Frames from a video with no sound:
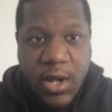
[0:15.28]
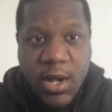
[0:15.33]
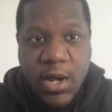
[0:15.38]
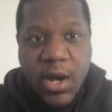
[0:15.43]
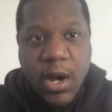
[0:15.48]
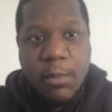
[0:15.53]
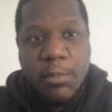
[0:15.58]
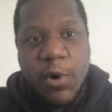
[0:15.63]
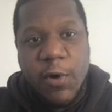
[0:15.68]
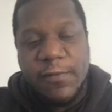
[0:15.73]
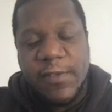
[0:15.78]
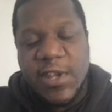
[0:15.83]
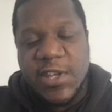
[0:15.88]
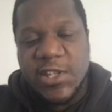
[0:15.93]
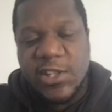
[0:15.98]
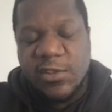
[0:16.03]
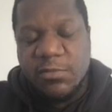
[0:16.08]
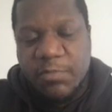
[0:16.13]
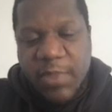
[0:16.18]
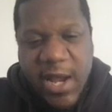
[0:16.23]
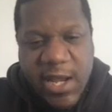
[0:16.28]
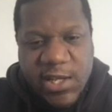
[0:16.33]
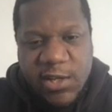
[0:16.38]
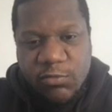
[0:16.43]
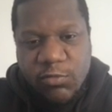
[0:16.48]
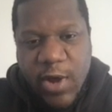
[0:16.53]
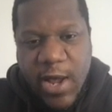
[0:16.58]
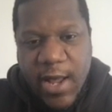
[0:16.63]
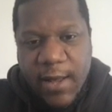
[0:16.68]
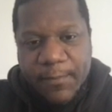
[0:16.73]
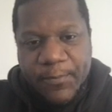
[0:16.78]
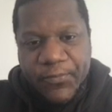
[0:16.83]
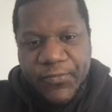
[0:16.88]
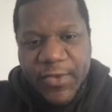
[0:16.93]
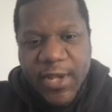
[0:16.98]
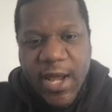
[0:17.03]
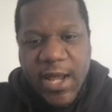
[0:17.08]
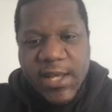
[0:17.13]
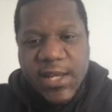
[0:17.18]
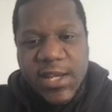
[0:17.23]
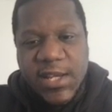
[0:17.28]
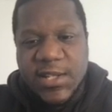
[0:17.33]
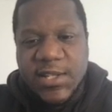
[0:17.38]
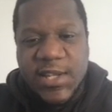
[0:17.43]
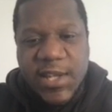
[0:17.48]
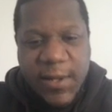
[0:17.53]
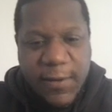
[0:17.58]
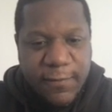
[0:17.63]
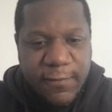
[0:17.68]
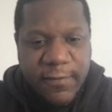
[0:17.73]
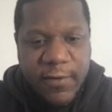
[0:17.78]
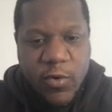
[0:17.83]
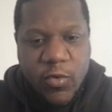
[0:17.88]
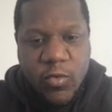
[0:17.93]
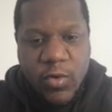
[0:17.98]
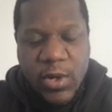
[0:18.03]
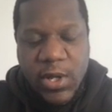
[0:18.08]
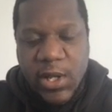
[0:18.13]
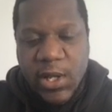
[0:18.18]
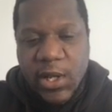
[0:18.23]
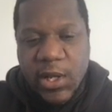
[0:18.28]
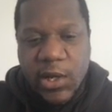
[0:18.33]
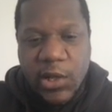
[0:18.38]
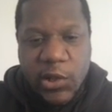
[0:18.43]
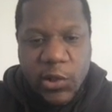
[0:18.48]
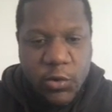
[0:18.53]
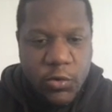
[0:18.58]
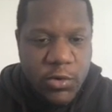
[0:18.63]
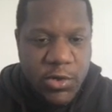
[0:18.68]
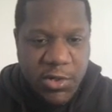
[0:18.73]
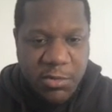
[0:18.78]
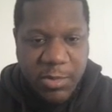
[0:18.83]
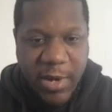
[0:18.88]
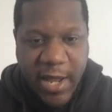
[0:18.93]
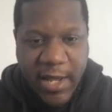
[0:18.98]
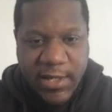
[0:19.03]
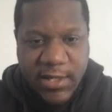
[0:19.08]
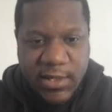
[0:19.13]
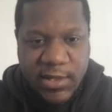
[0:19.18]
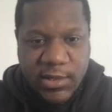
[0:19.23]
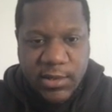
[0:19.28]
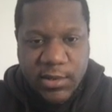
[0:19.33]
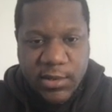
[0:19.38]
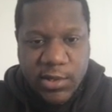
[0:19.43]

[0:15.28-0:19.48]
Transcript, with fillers: on both the Space Rat and the Tinville launch pads.